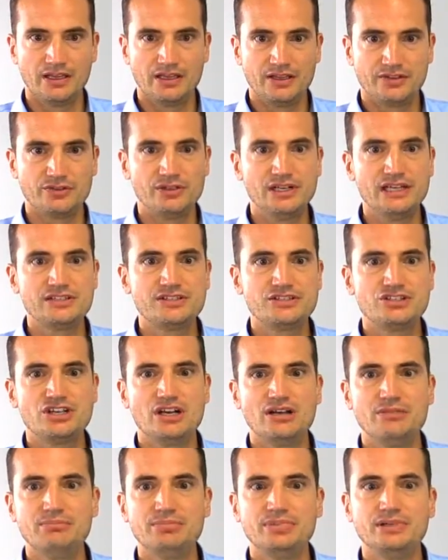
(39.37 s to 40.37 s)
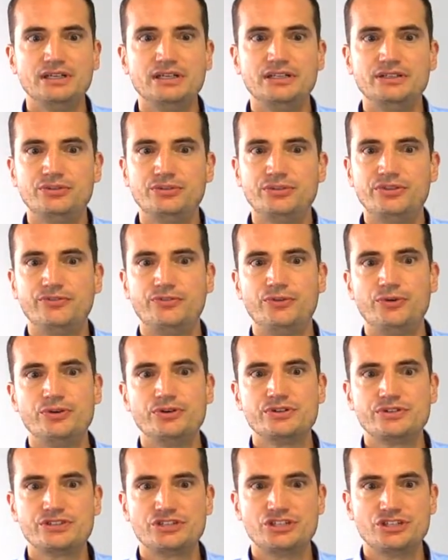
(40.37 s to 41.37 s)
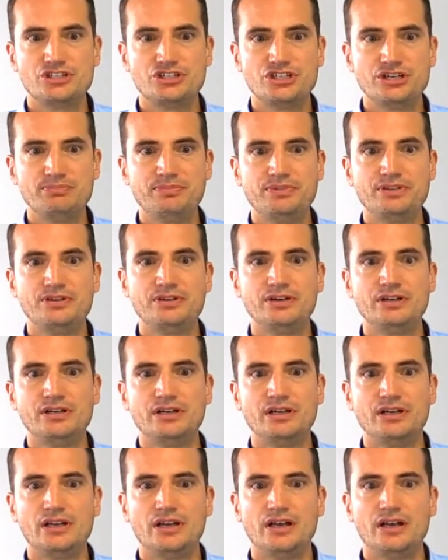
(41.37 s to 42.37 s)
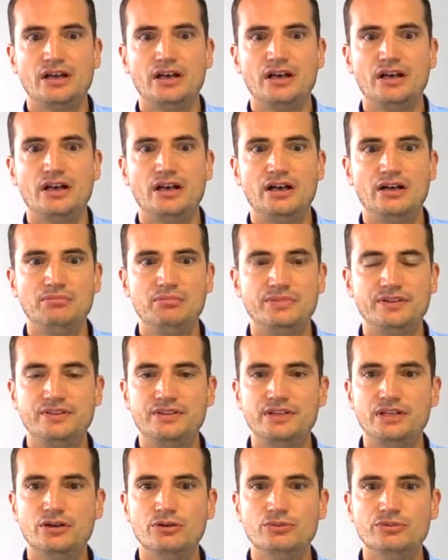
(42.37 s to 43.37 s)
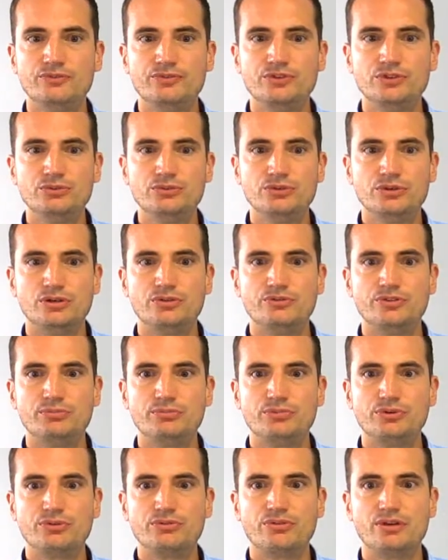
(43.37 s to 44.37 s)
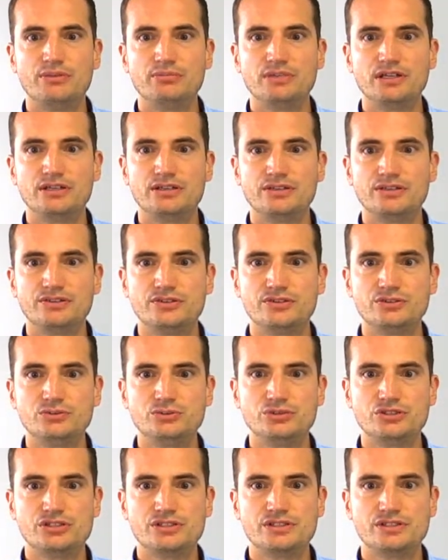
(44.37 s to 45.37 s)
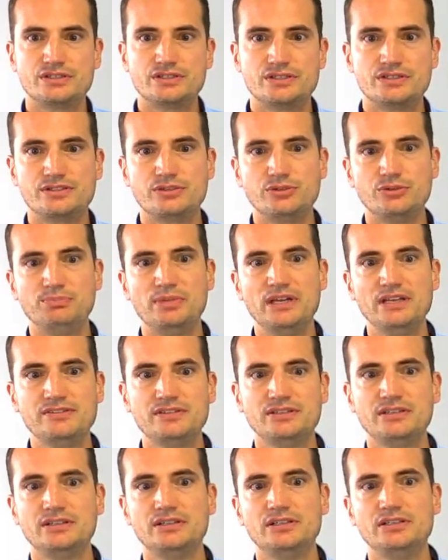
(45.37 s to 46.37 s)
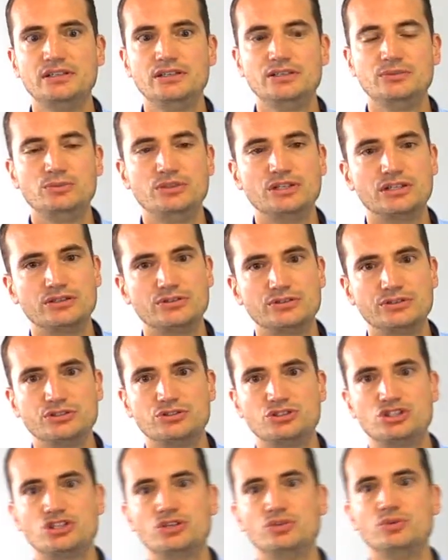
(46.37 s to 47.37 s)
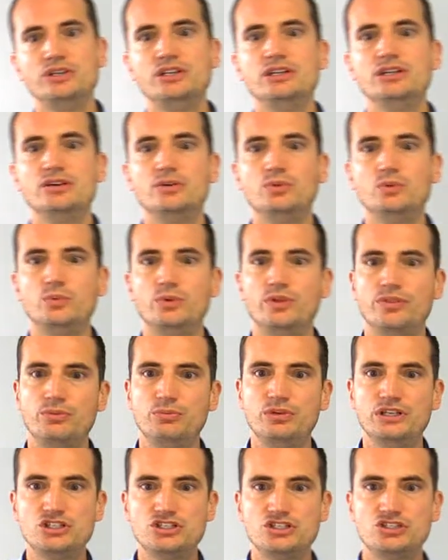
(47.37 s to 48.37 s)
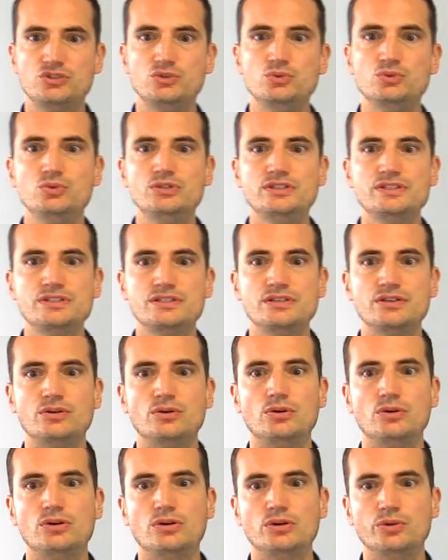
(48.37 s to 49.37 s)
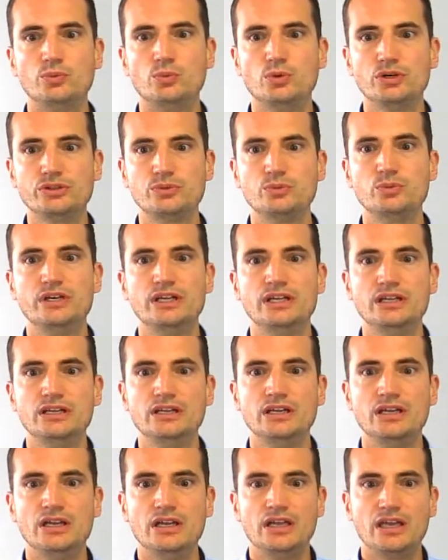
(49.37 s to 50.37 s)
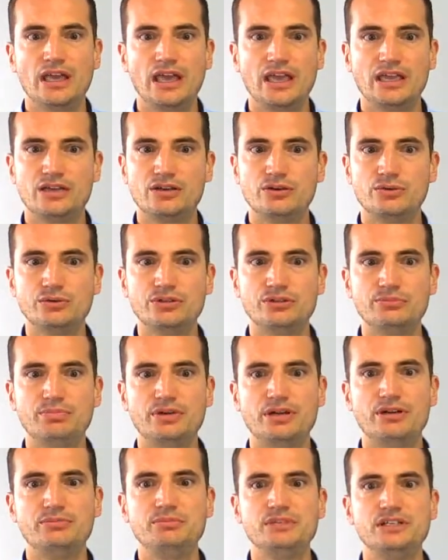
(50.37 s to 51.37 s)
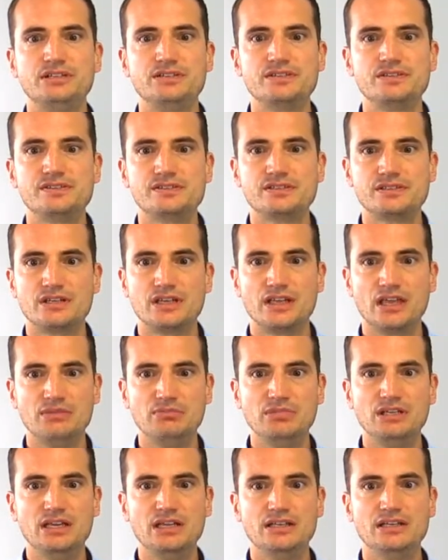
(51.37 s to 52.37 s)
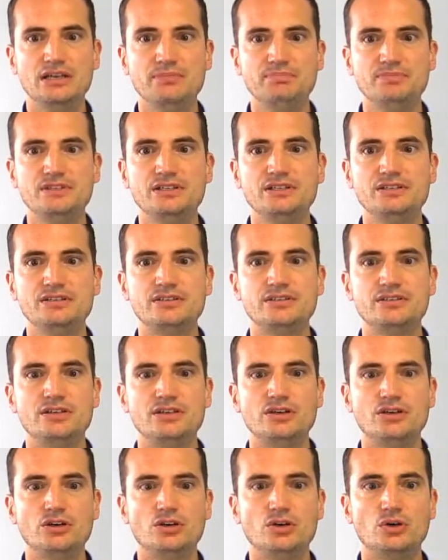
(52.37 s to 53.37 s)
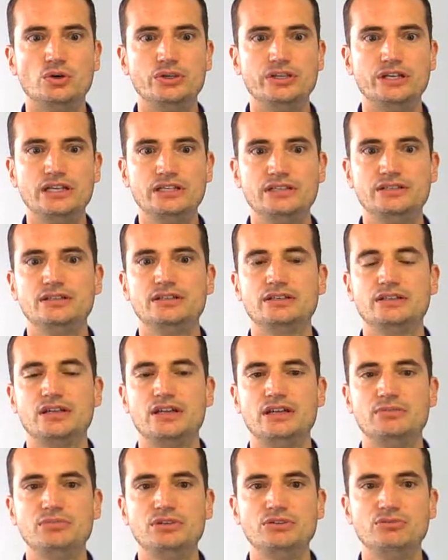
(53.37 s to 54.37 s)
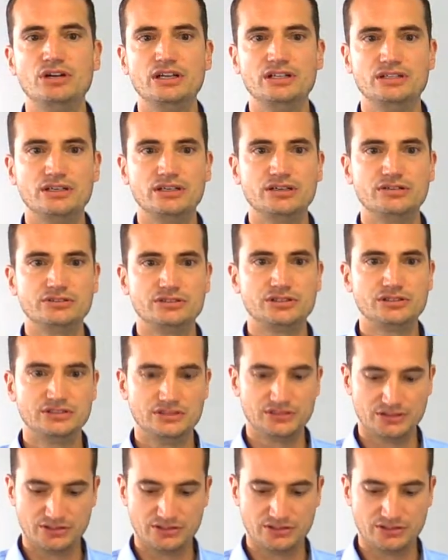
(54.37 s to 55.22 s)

So let's jump into the first chapter, the overview over programming solutions. So basically we are going to show here with which tools or on what way encoder parameters can be adapted or data can be read out